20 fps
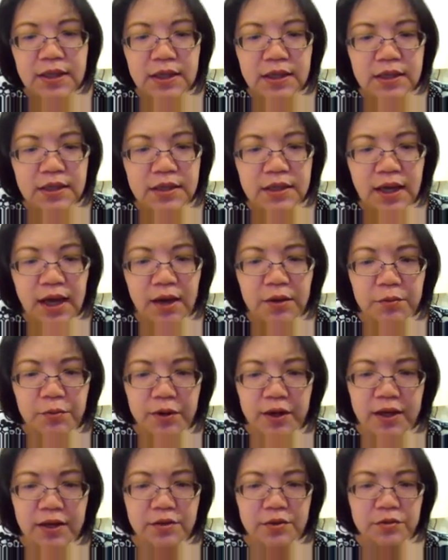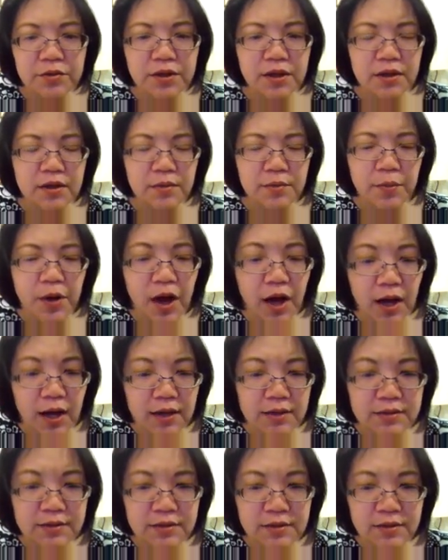and that way you get a
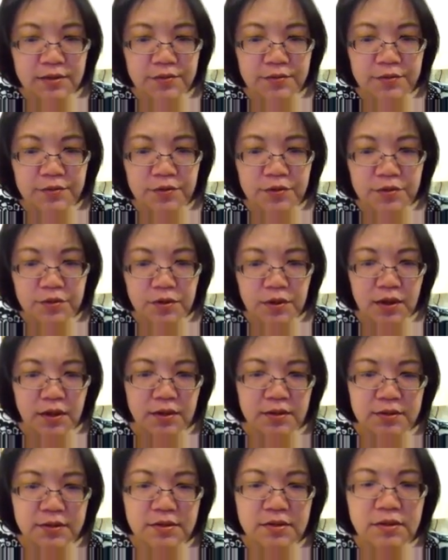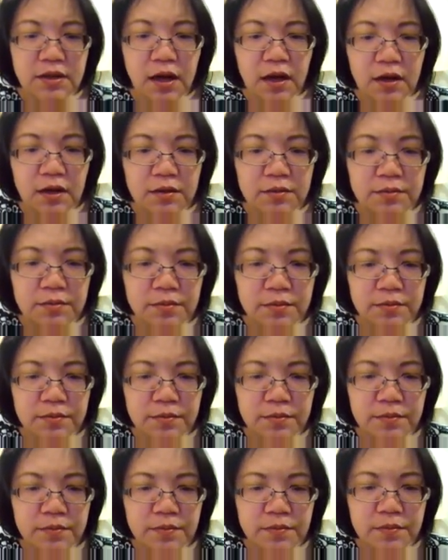positive sum
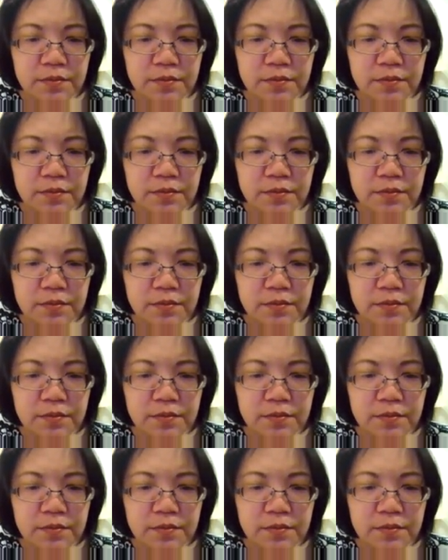